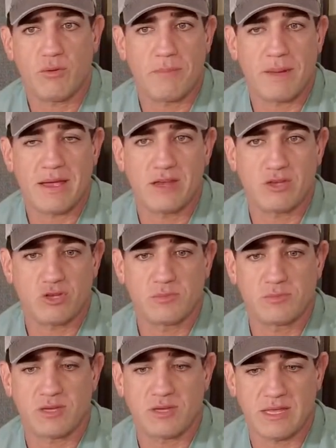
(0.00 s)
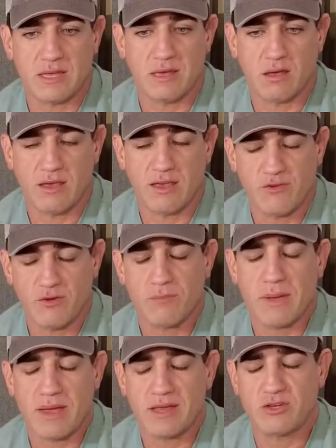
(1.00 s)
buying tubes
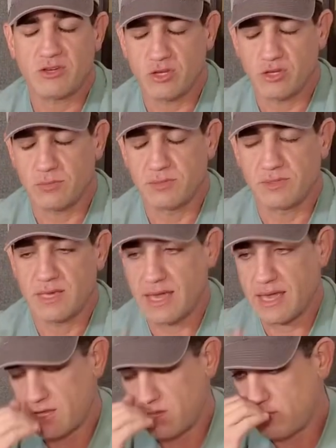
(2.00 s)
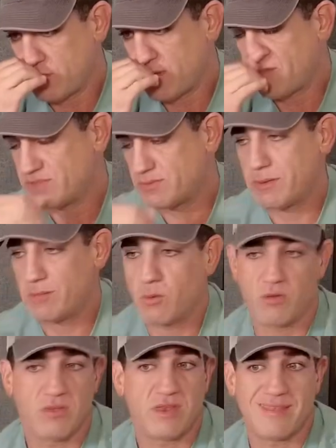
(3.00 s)
and you have spent
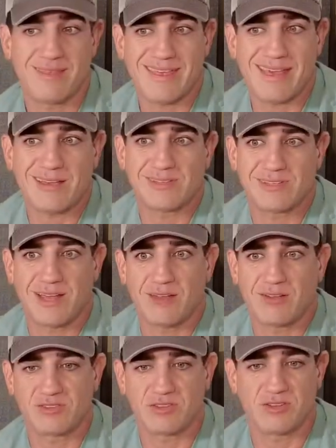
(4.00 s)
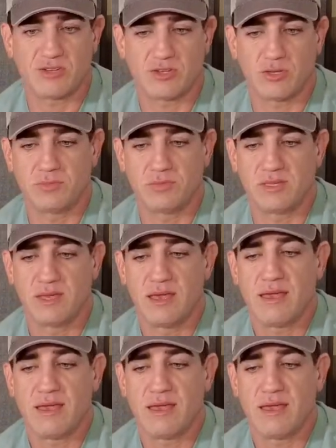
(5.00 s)
more than $1,000 on tubes